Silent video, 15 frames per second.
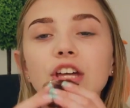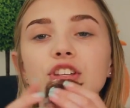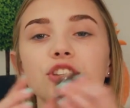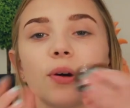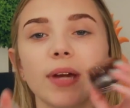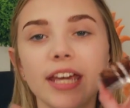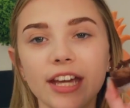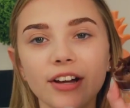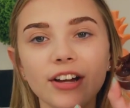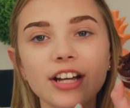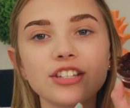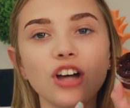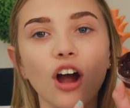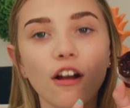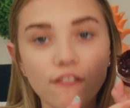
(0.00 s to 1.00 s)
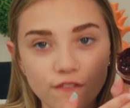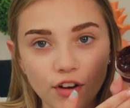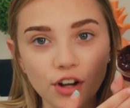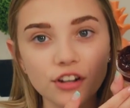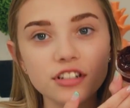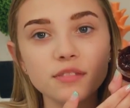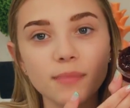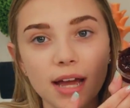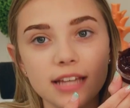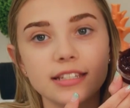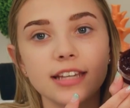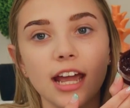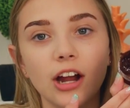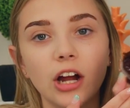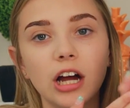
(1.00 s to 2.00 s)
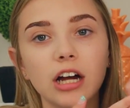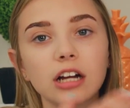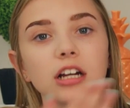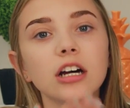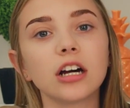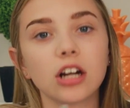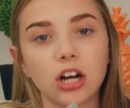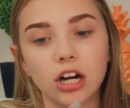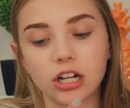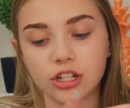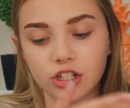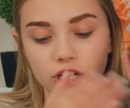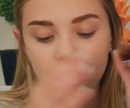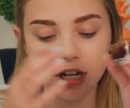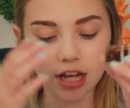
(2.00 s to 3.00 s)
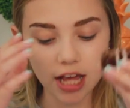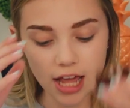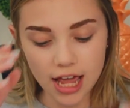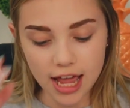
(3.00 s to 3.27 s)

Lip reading: So here is our first mascara concoction.